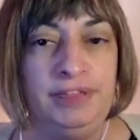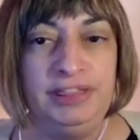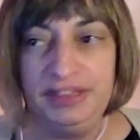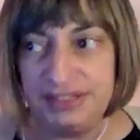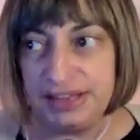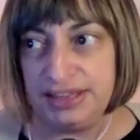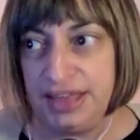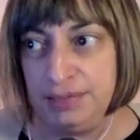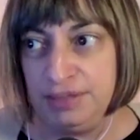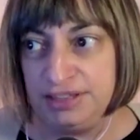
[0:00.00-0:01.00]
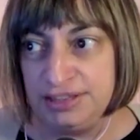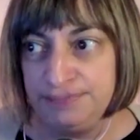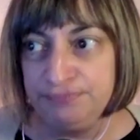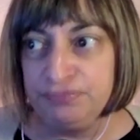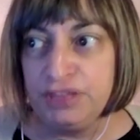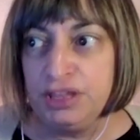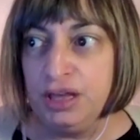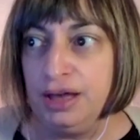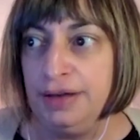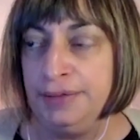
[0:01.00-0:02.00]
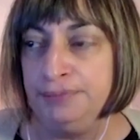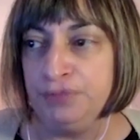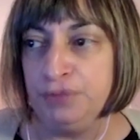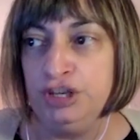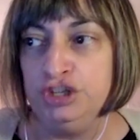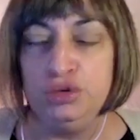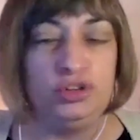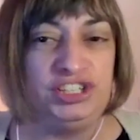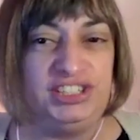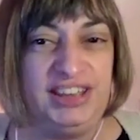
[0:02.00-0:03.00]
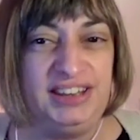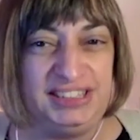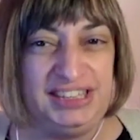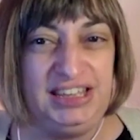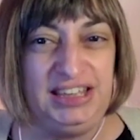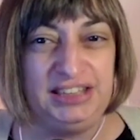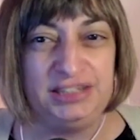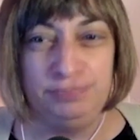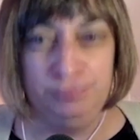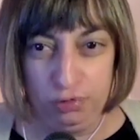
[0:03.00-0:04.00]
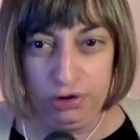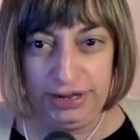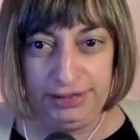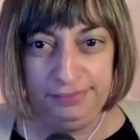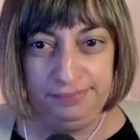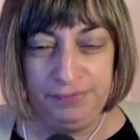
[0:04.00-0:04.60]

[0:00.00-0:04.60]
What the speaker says: And then the second game is when Georgia Tennessee gets boring.